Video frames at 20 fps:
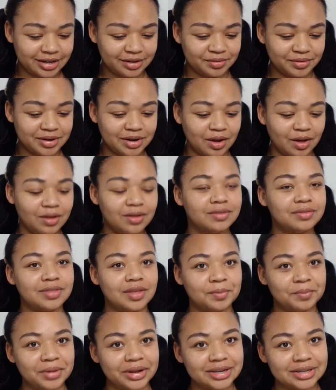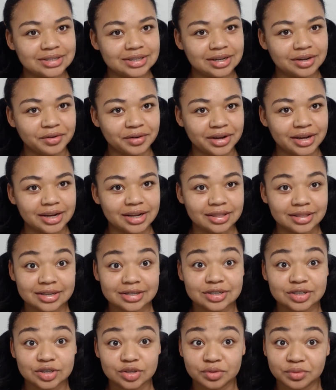can read all of them because the ingredient
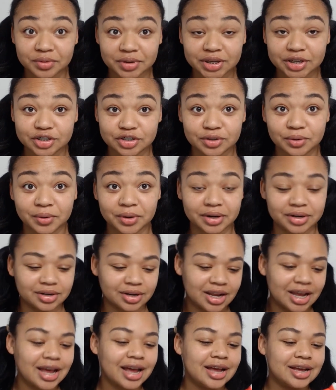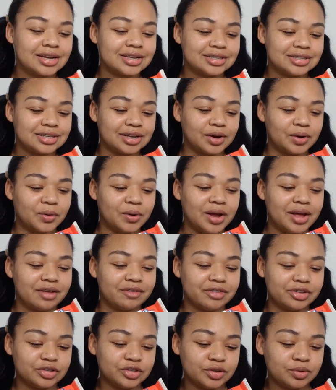list is really short. So
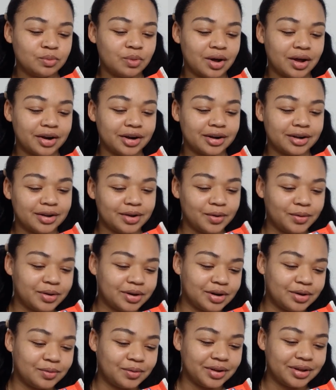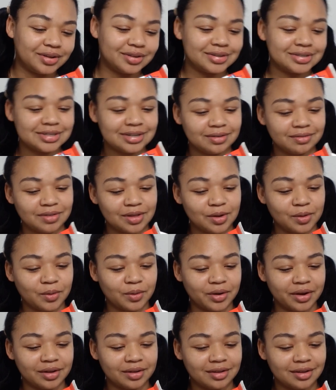filtered water, coconut oil, sunflower
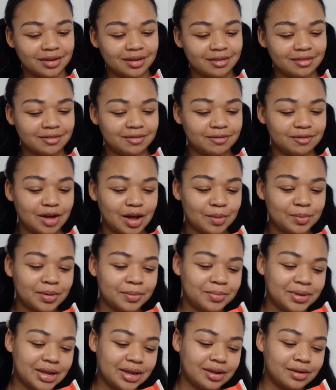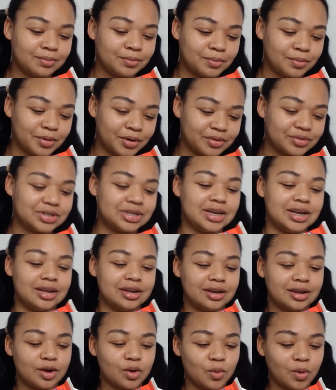oil, faba bean
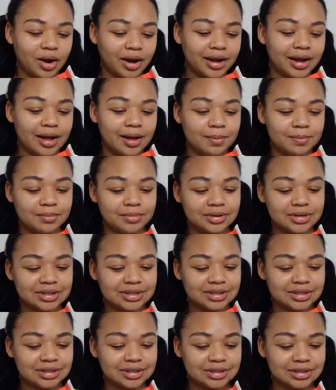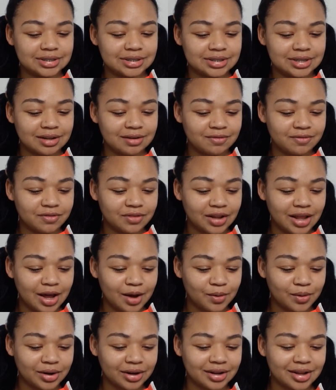protein, guar gum,
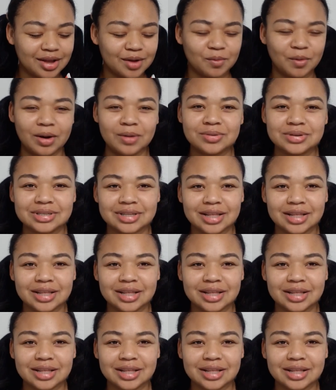sunflower. Why was